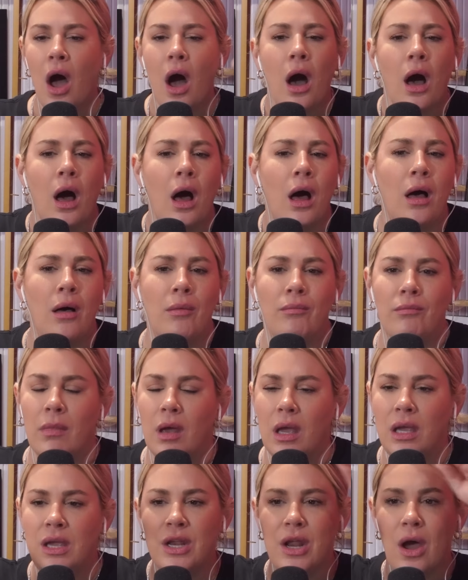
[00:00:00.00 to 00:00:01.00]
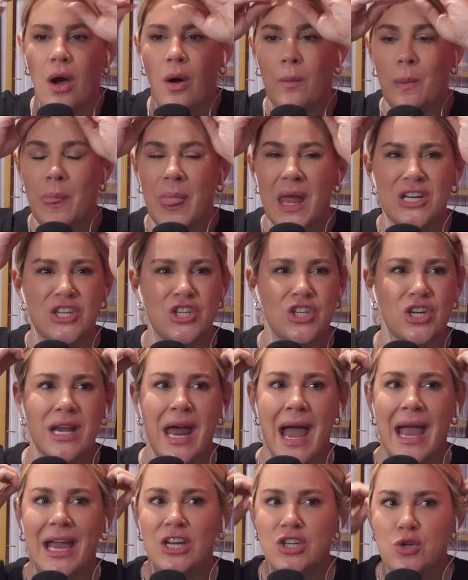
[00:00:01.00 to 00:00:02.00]

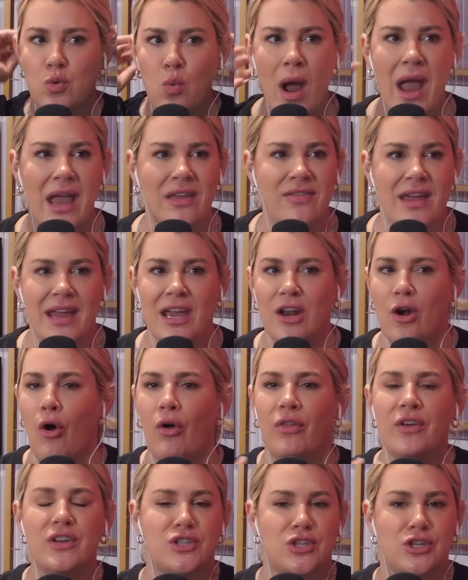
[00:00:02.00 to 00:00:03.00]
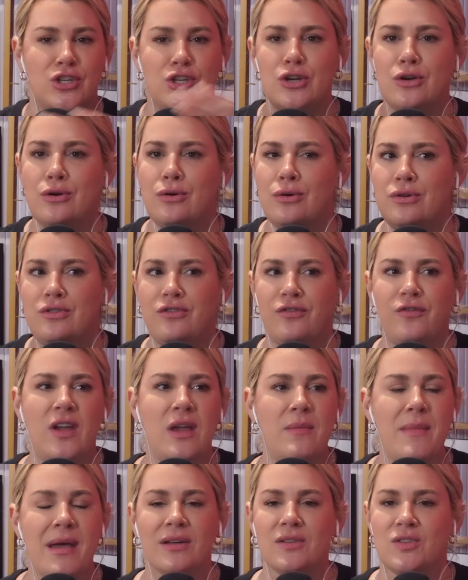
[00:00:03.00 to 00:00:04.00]
Shania Twain. They get all these huge
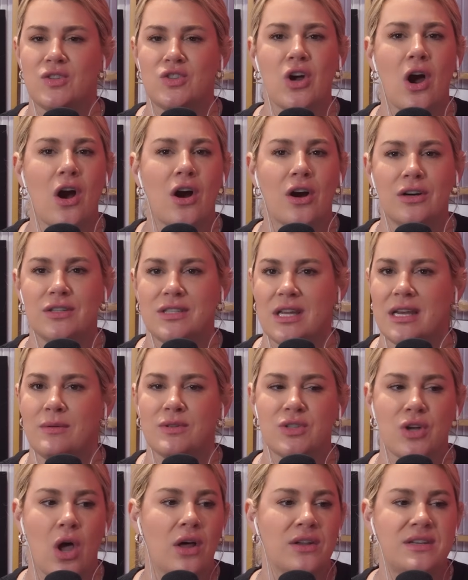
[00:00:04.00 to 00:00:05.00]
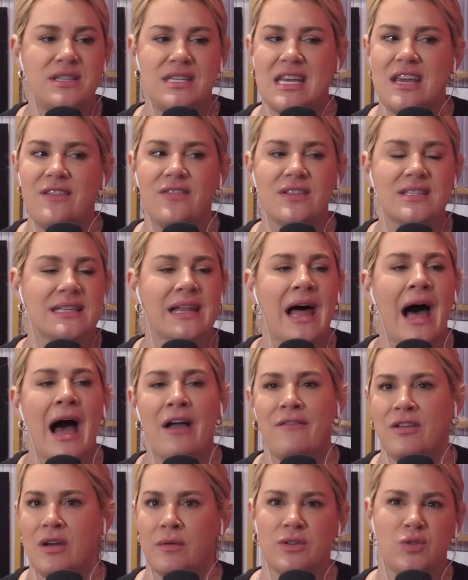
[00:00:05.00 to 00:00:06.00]
female stars, and it was called Divas
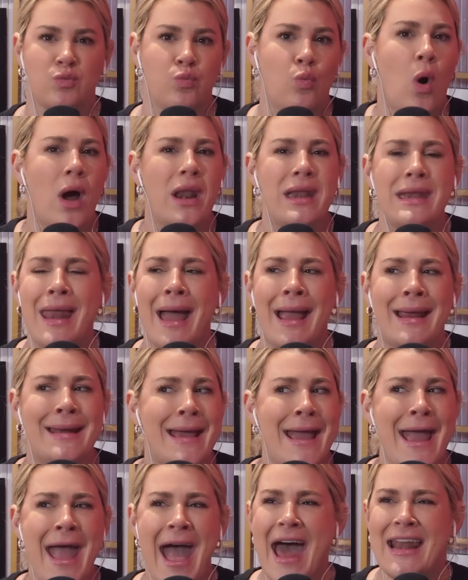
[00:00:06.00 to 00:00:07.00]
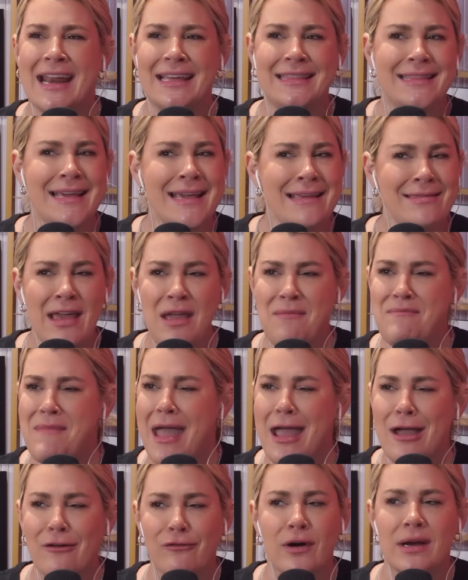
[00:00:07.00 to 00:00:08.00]
Live, and it was one night. And I think they
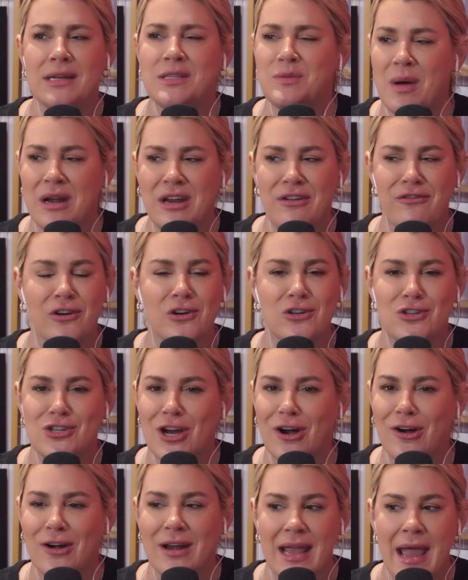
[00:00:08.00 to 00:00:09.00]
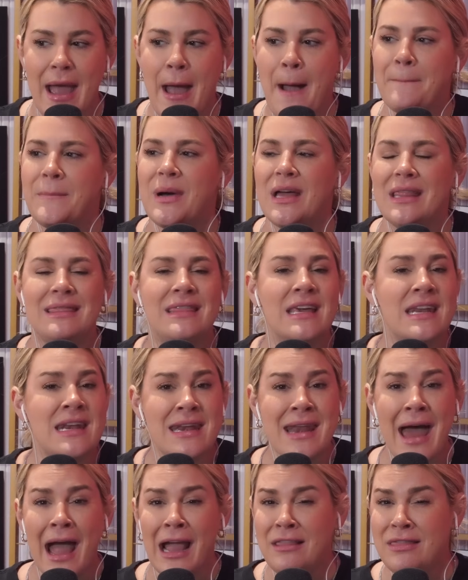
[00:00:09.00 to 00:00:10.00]
may have raised money for a charity. But the
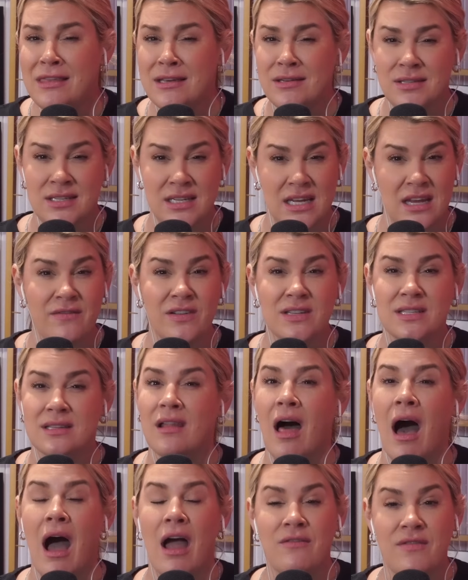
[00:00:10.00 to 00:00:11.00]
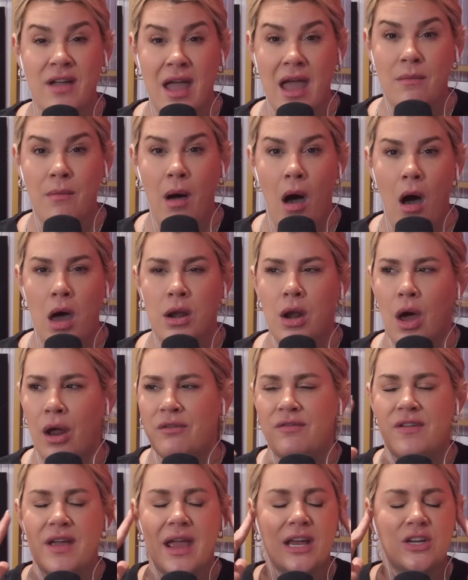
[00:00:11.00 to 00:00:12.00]
night that Divas Live came on
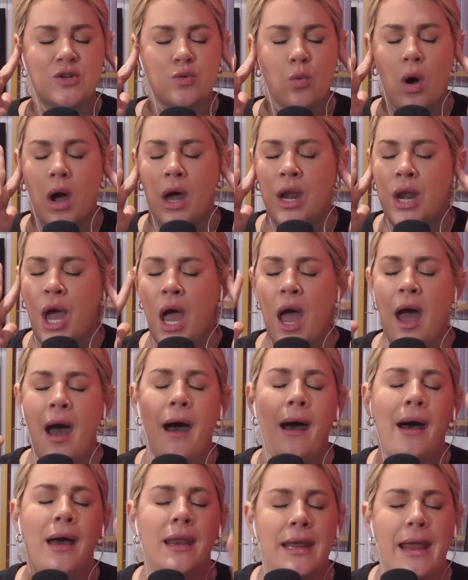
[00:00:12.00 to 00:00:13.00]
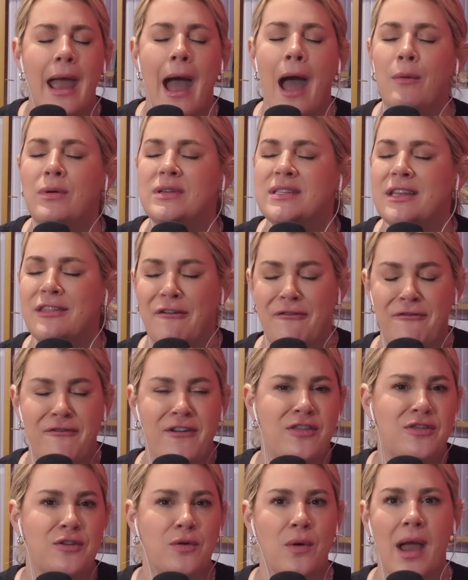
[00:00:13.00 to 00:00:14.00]
VH1, honey, I was in the
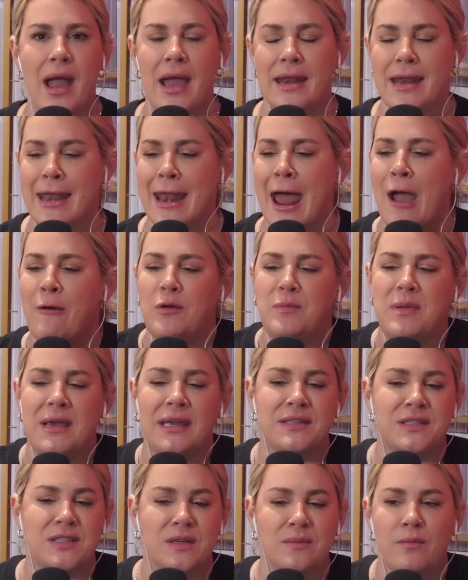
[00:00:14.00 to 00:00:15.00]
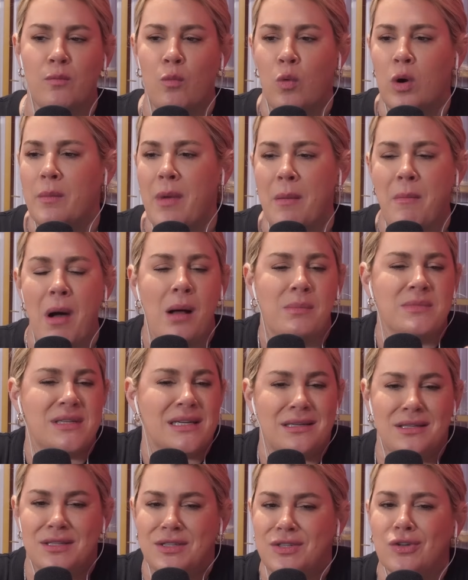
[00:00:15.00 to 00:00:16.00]
5th grade, and I would be in one of my mom's
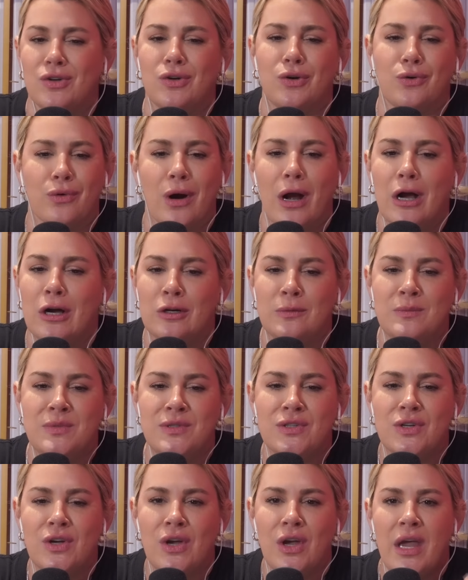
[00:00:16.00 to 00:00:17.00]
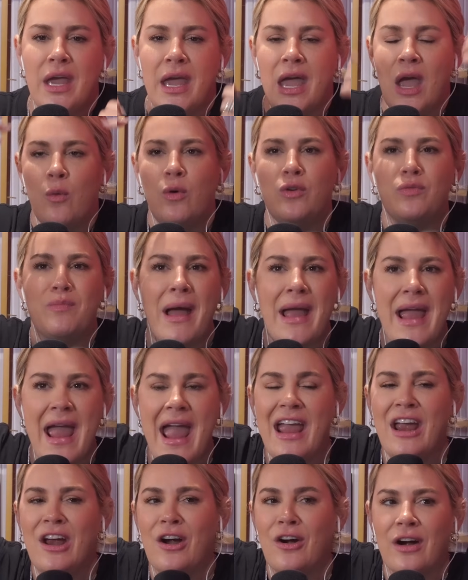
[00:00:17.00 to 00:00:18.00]
like silk robes with my
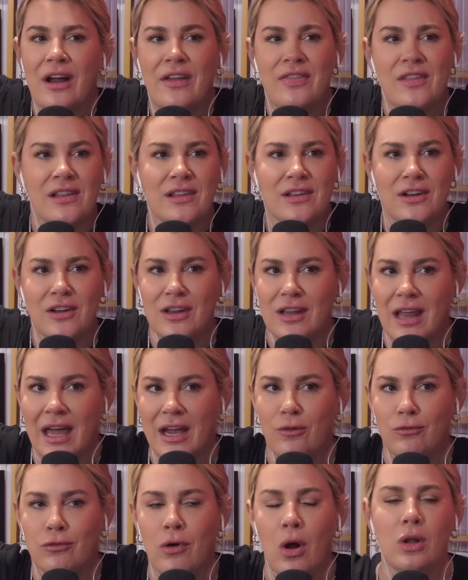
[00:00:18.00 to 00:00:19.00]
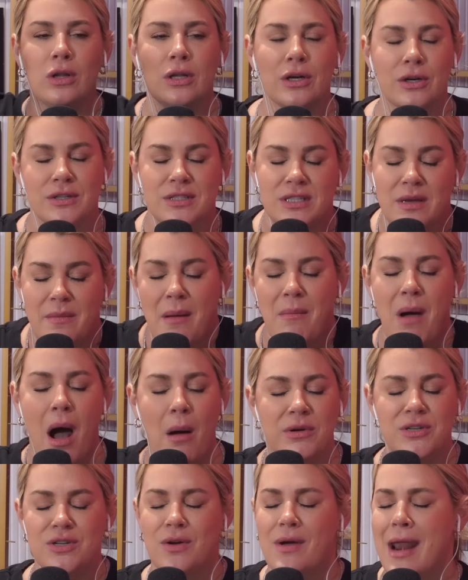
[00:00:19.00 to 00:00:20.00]
hair and the little like rollers that my
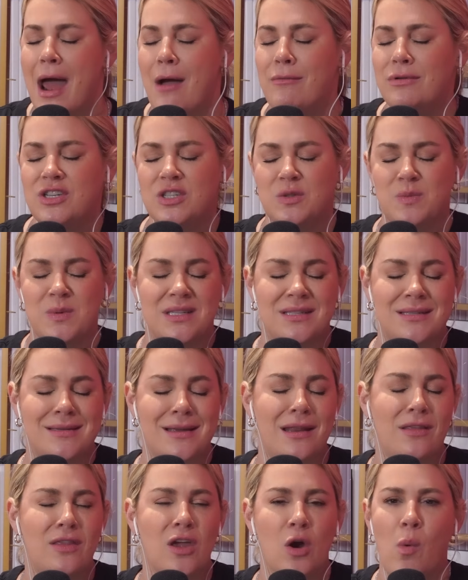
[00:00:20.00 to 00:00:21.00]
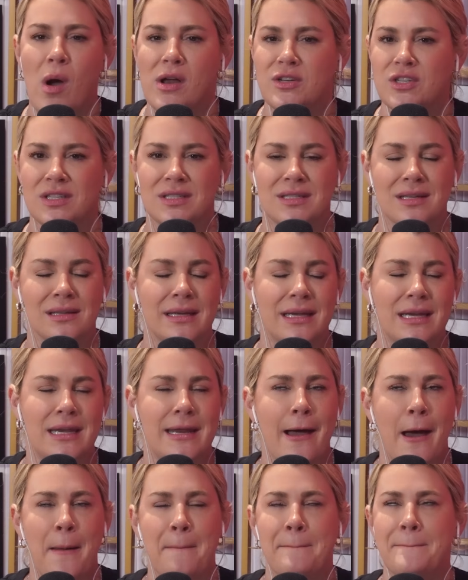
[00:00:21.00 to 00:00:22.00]
mom would do, and I would just be sitting there watching Celine
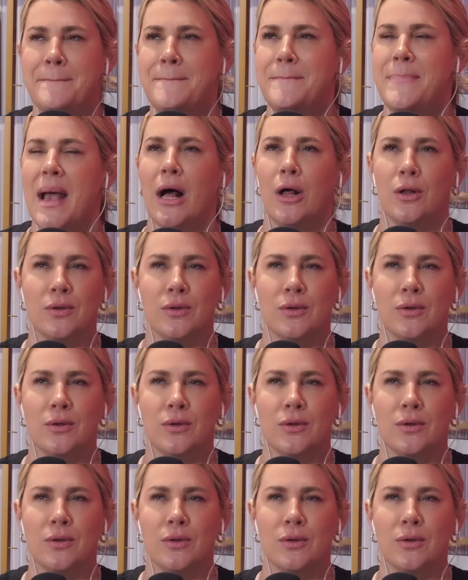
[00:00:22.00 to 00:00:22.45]
Dion